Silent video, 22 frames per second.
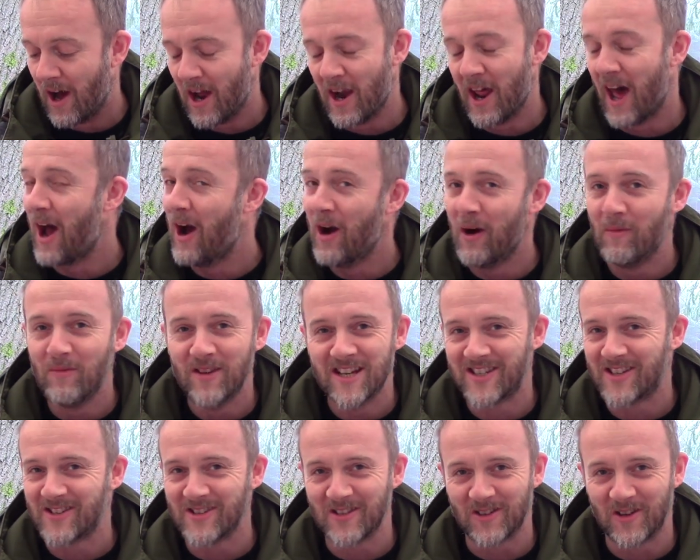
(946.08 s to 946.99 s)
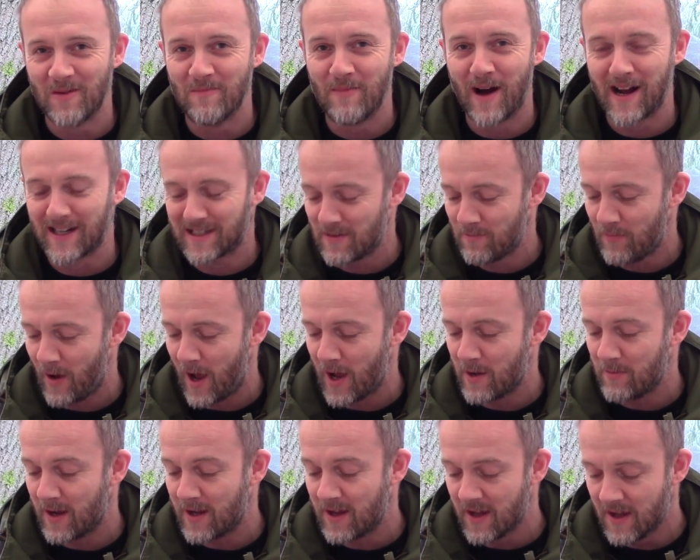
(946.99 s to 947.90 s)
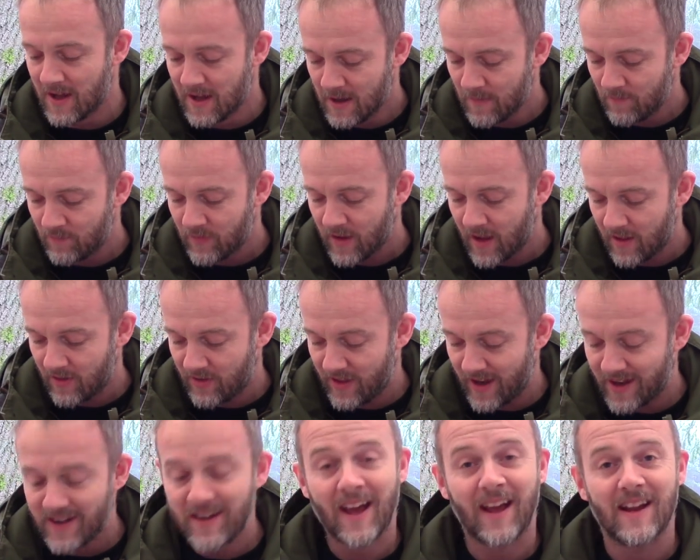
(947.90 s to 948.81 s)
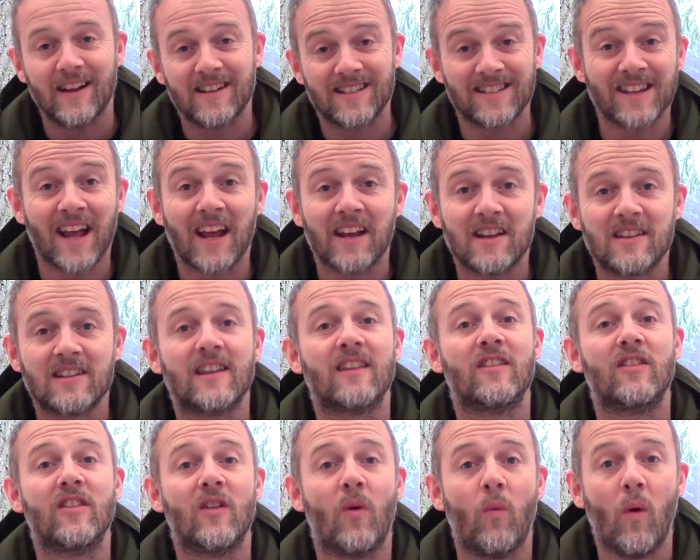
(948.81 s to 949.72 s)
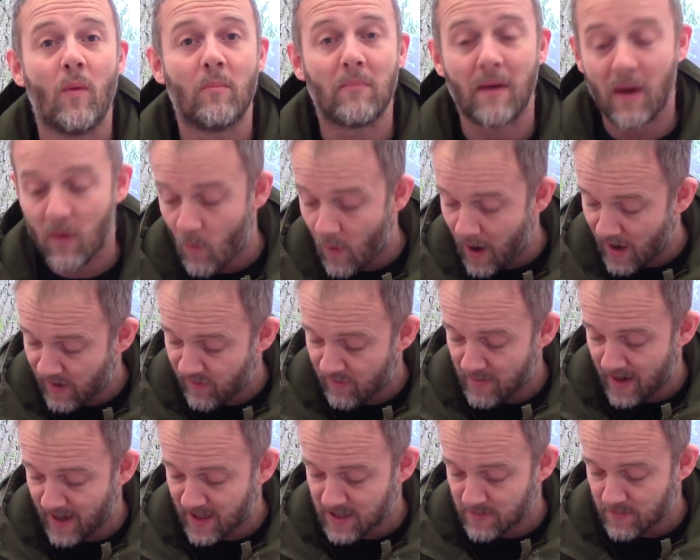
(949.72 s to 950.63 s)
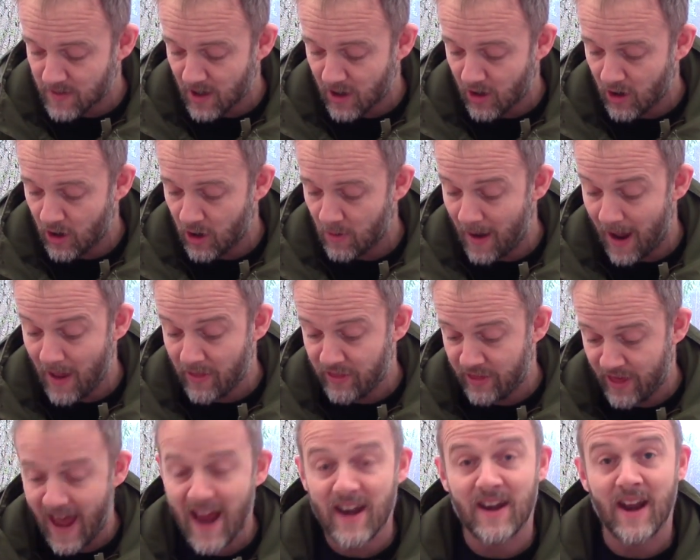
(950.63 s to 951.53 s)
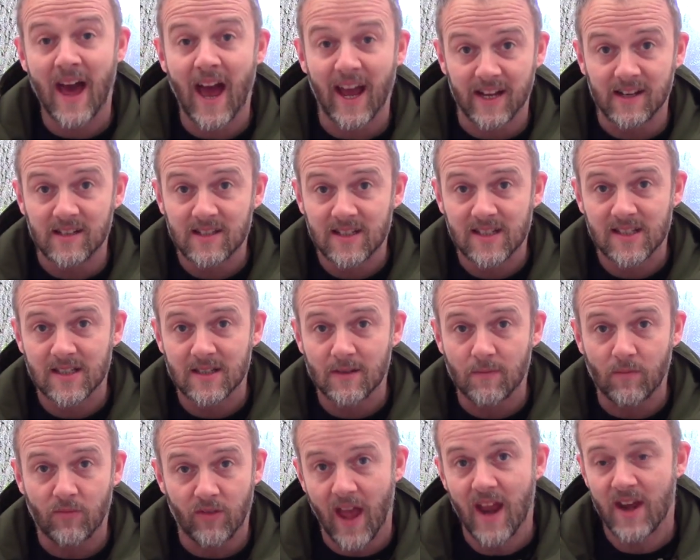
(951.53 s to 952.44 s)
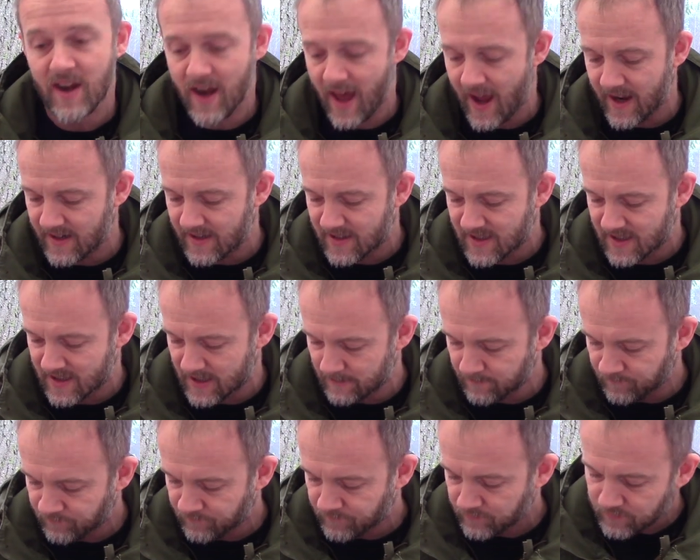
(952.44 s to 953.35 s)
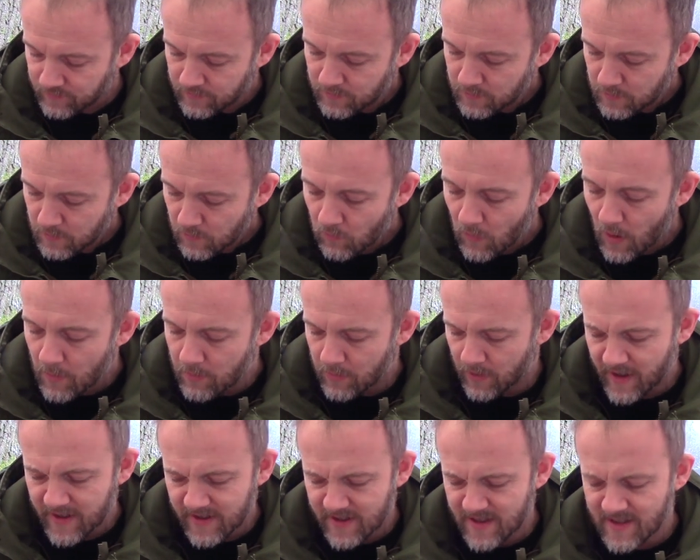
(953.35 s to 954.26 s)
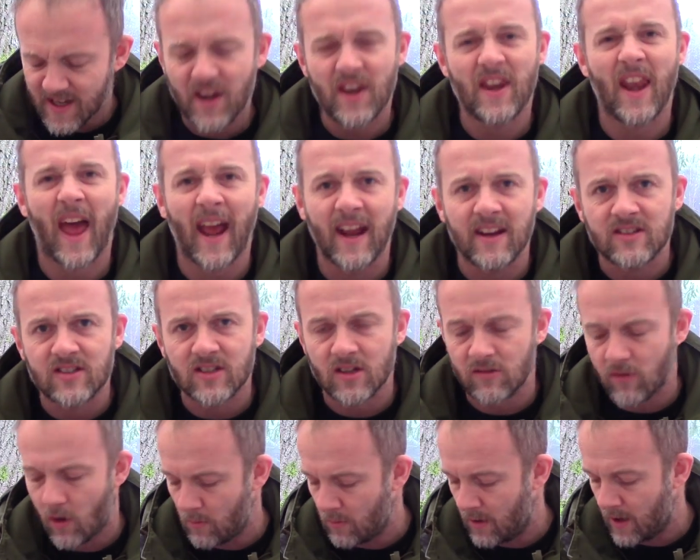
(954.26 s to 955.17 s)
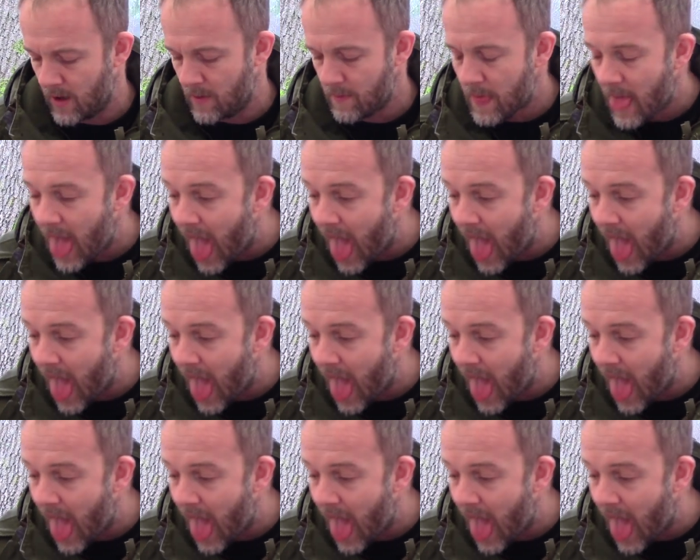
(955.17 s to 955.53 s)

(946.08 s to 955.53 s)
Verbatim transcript: and I hope this doesn't come back to bite me, they're ni it's nicer than the one my wife makes me at home. And they're nice, they're nice, but this is a nicer omelette.